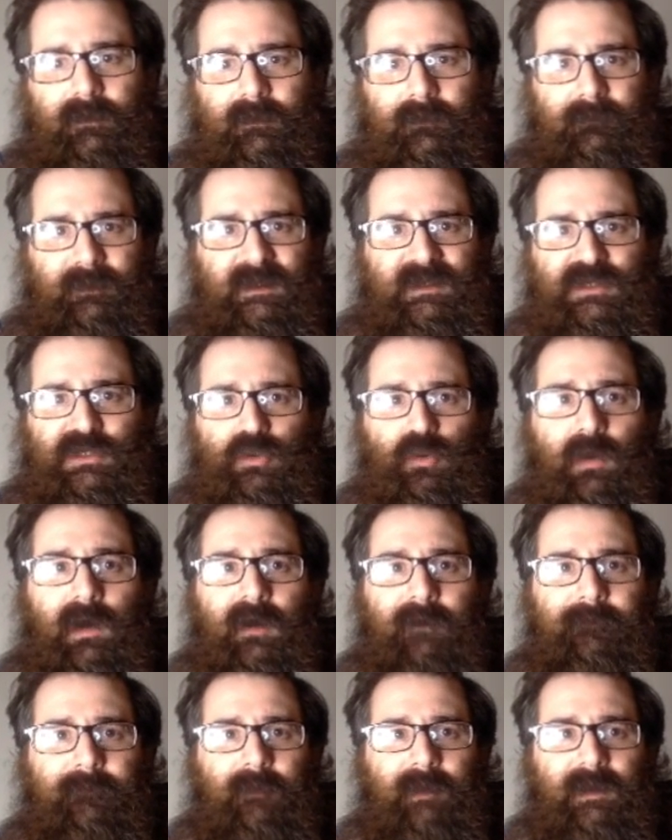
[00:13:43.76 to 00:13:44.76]
piss you
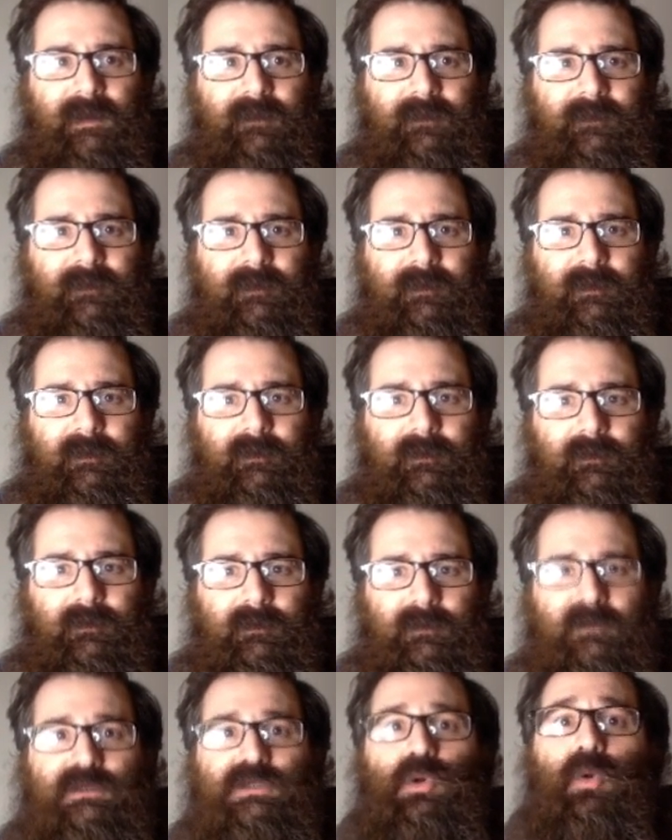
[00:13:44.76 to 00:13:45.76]
off or anything.
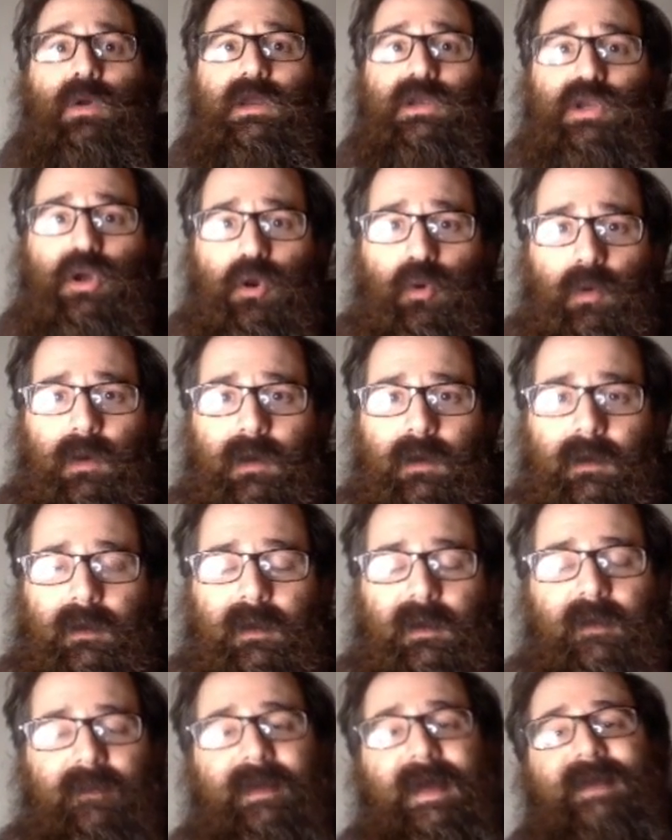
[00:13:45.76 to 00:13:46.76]
SOHCAHTOA.
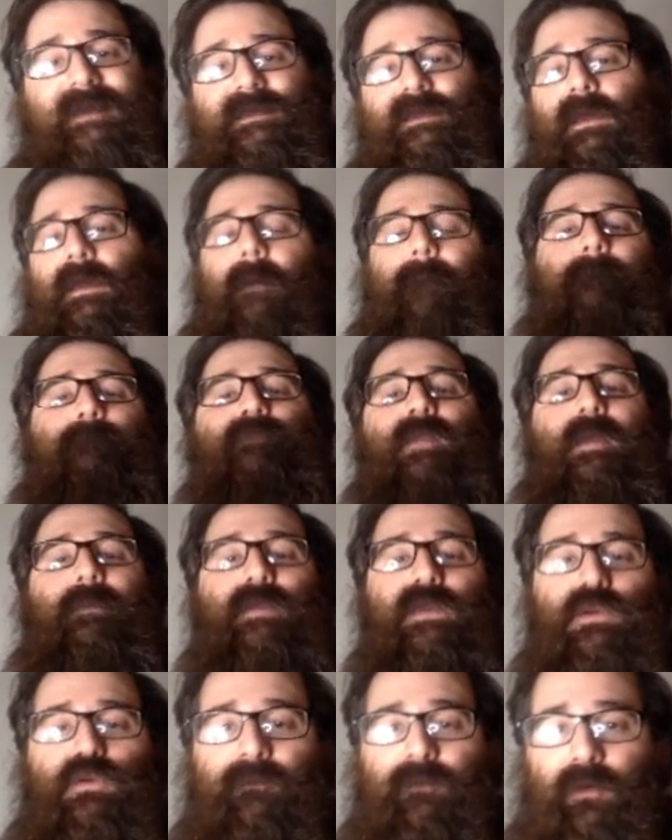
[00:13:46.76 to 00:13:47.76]
That's, maybe
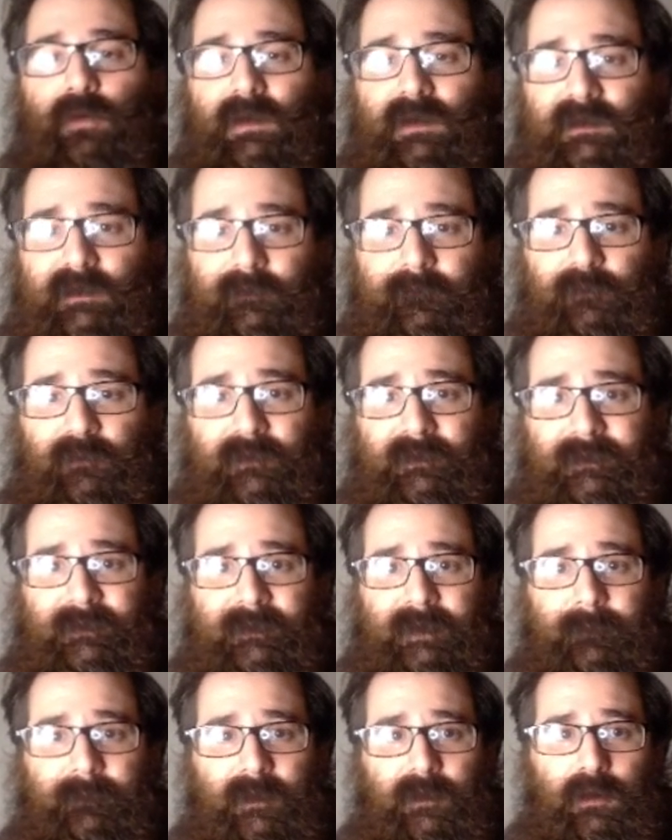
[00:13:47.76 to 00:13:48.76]
you've heard it differently.
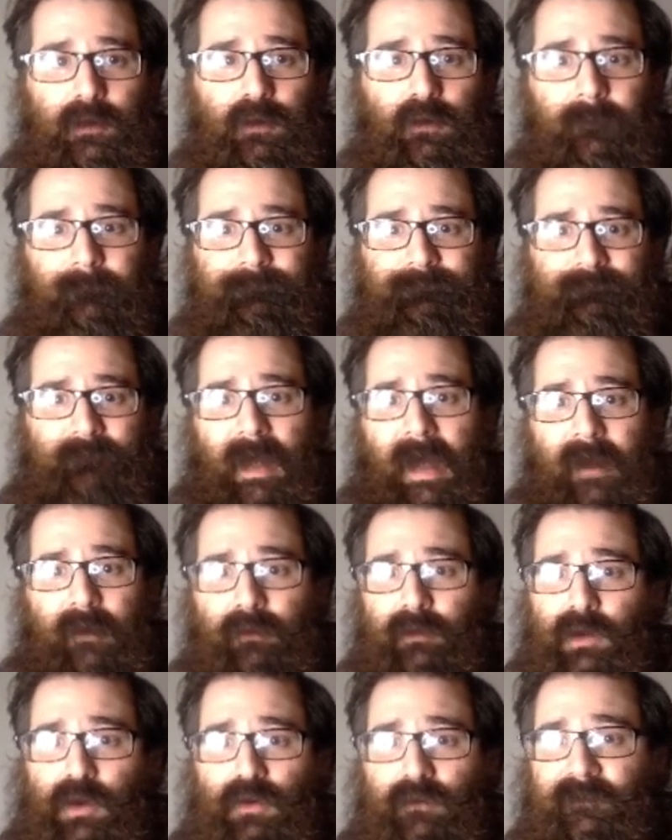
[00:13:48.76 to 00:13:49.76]
Let me know. I
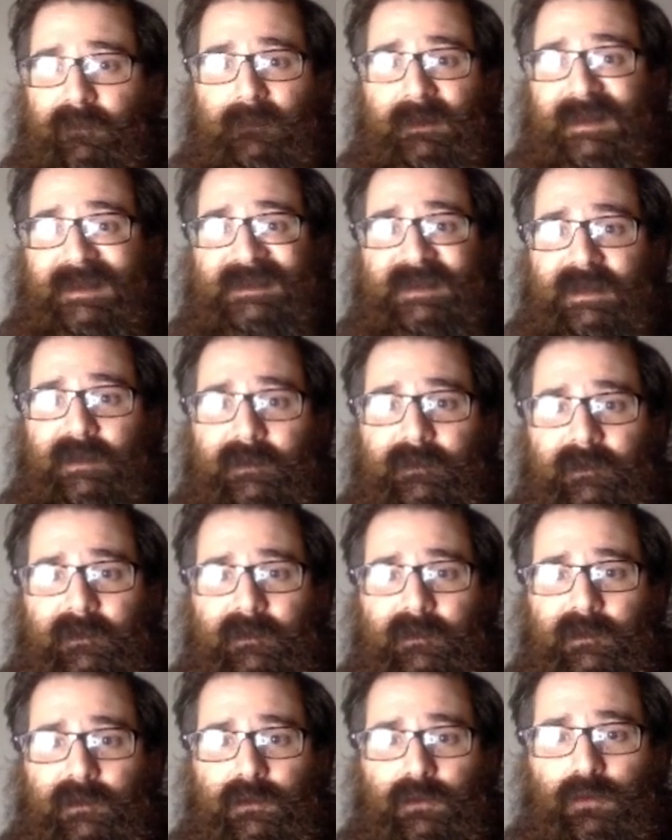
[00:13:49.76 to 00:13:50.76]
don't know if it means anything
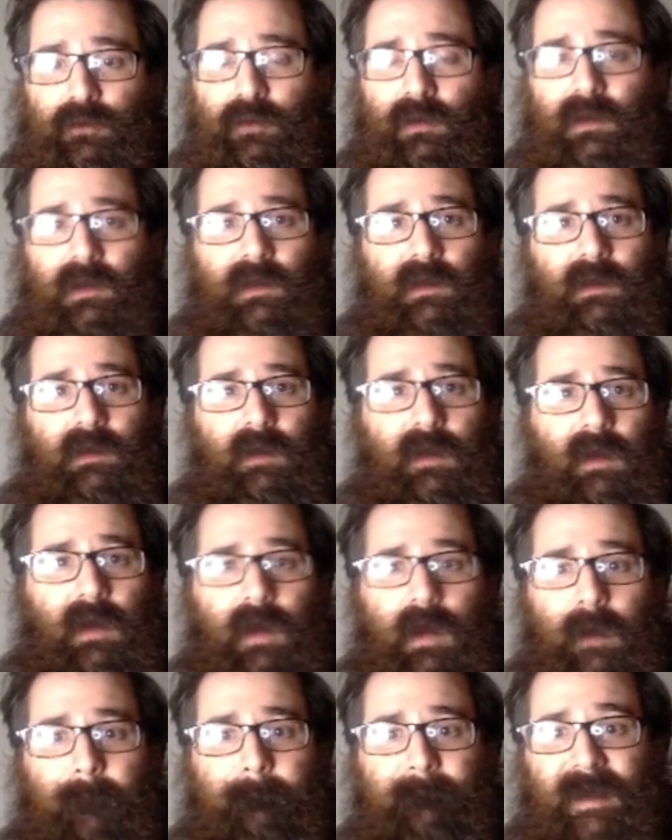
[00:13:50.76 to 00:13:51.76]
to you.
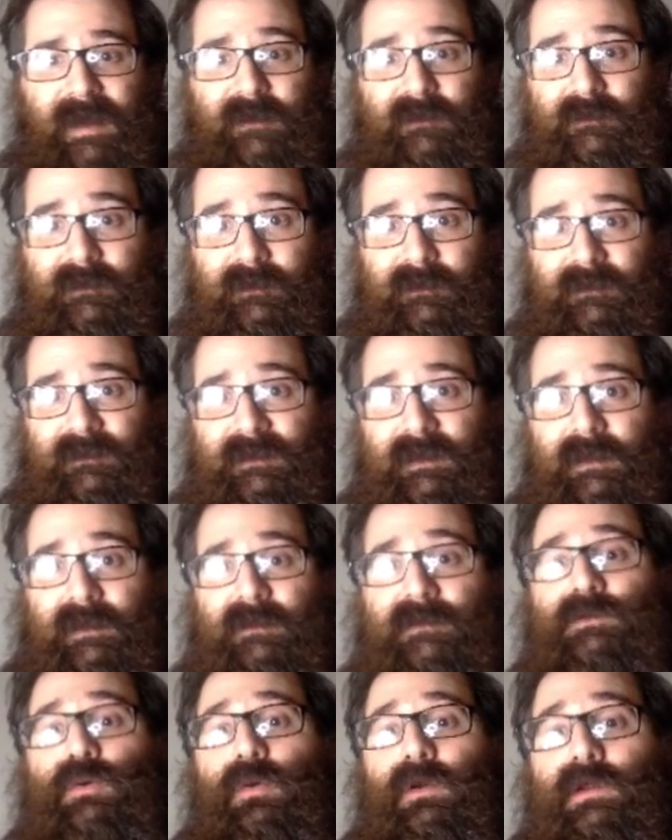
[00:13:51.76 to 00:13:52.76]
I just like to say
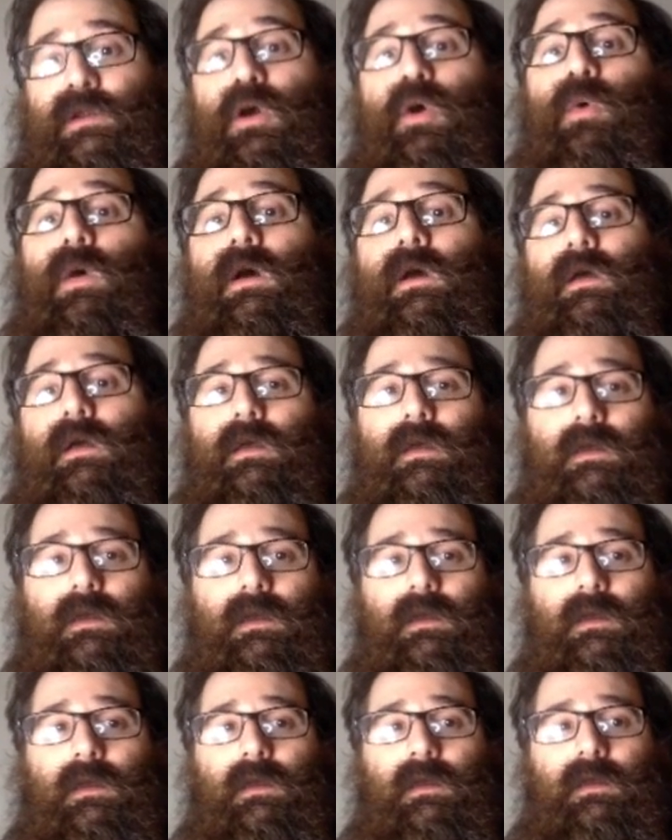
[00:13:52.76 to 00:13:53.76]
it, SOHCAHTOA.
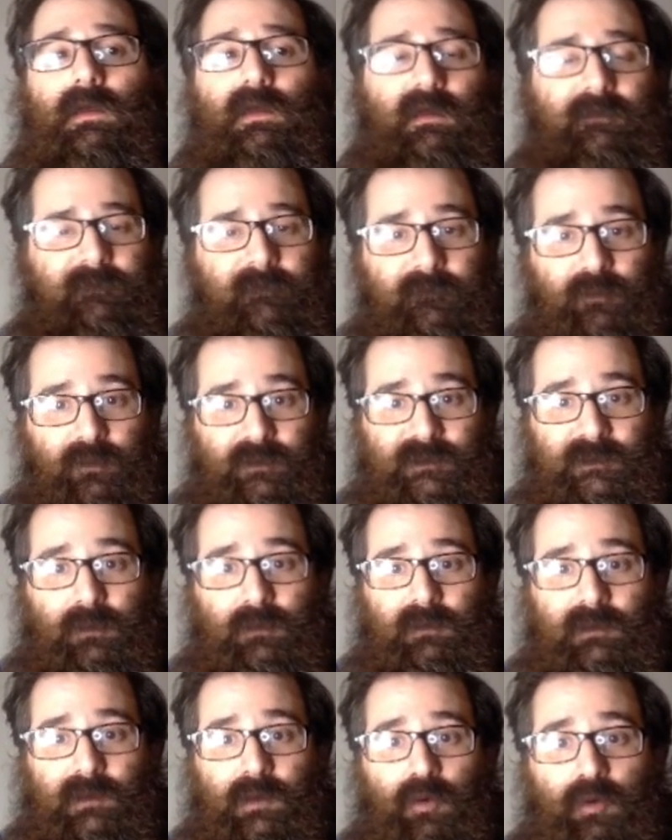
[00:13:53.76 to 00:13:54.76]
If you've heard
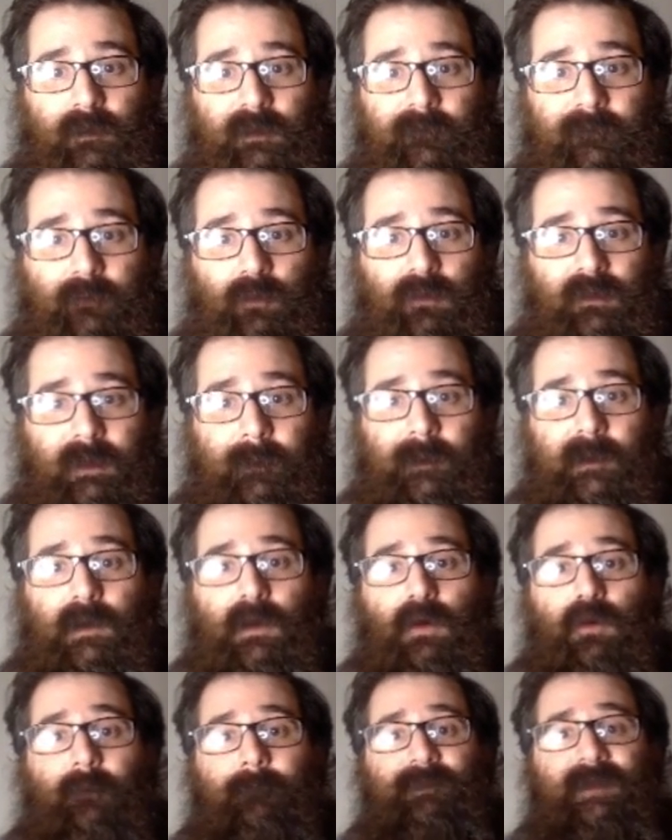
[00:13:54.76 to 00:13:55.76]
SOHCAHTOA before, let me
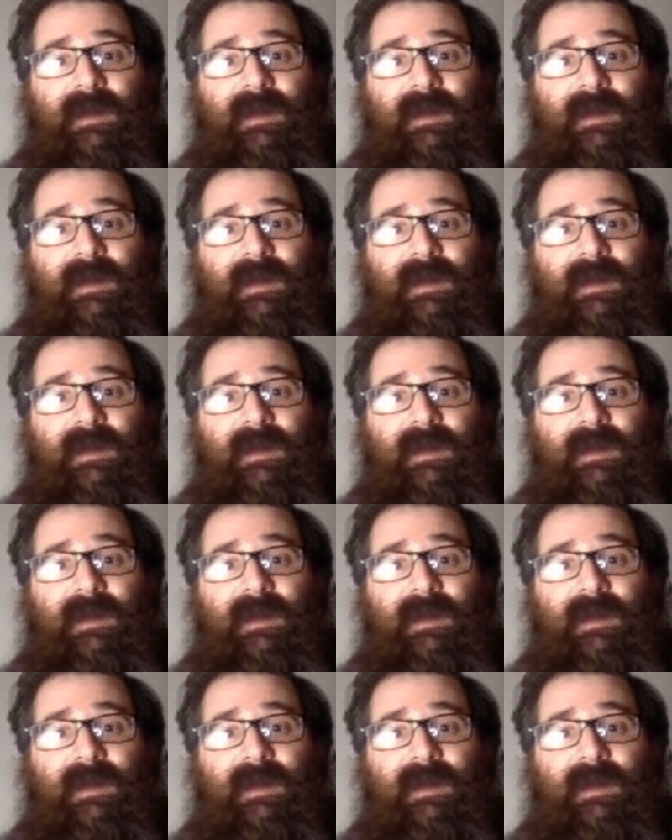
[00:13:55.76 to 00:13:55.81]
know.